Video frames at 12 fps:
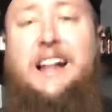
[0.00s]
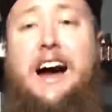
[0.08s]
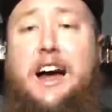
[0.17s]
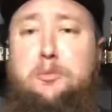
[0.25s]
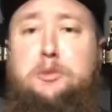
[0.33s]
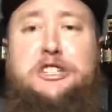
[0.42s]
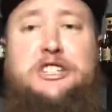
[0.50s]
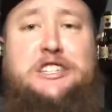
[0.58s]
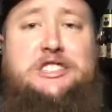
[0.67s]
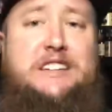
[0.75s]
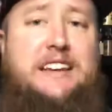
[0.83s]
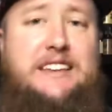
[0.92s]
I
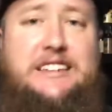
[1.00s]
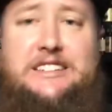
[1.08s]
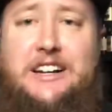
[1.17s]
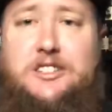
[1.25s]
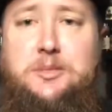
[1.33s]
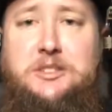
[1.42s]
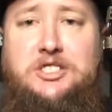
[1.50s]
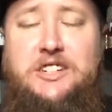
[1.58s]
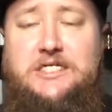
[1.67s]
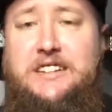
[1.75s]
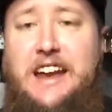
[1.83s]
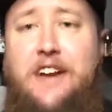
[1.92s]
appreciate you getting these out to me,
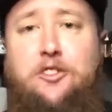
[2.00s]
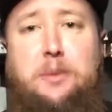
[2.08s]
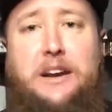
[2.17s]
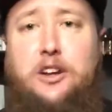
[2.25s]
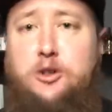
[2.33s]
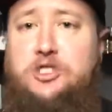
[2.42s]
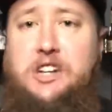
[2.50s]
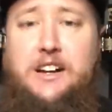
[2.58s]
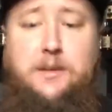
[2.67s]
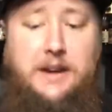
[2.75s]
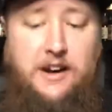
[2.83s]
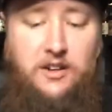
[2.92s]
Justin. Everybody go check
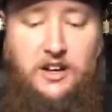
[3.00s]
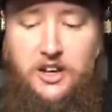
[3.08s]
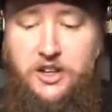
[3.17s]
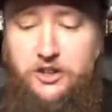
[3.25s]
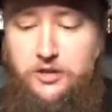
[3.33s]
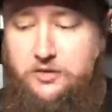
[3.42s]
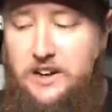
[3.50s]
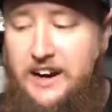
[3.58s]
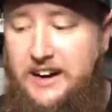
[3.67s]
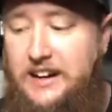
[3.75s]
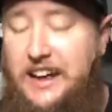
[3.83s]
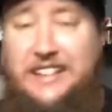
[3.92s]
them out. You've
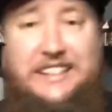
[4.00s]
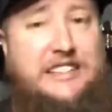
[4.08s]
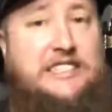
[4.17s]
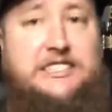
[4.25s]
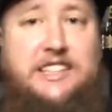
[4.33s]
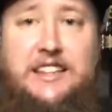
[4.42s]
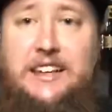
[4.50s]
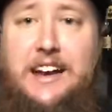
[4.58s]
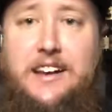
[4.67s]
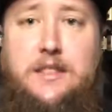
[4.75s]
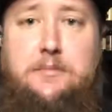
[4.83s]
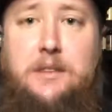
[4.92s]
got at least to the
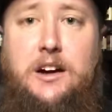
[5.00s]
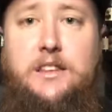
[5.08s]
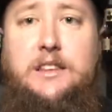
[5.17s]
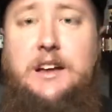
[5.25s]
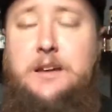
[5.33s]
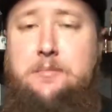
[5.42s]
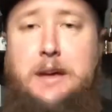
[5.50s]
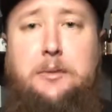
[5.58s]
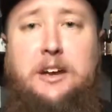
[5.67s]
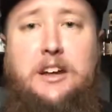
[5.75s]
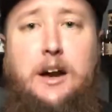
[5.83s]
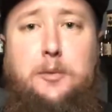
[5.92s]
end of the month,
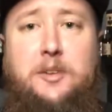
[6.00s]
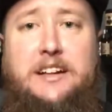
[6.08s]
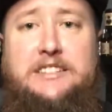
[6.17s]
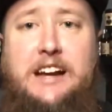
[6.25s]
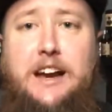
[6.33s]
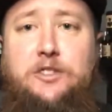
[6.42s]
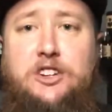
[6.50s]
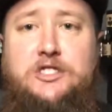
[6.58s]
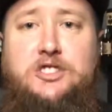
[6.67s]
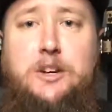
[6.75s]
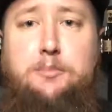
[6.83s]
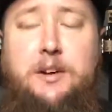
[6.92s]
maybe a couple days after to
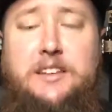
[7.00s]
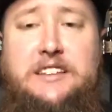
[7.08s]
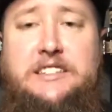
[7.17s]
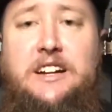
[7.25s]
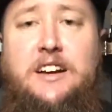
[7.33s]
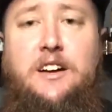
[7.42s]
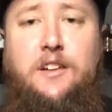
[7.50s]
jump on these.